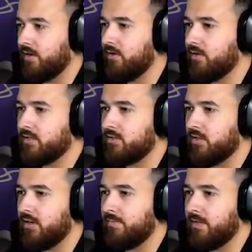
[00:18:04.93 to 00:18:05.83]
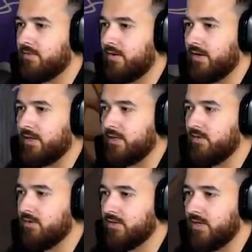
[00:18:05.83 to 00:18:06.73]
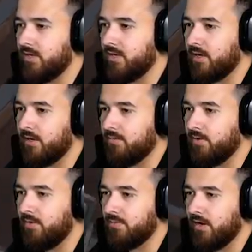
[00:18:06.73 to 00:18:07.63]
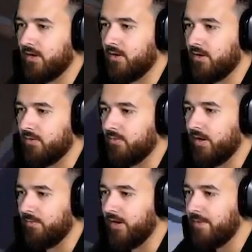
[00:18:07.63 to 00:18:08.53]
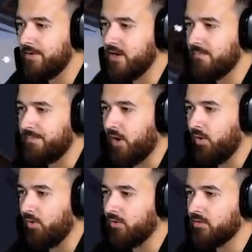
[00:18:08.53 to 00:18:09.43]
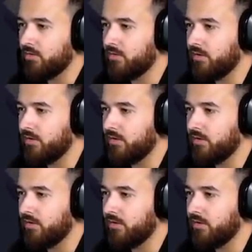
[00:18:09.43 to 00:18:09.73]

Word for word: Okay, you're asleep. That's fine. Okay, you're, yeah, yeah. What do you buy? Oh, wait, what happened to your bowl?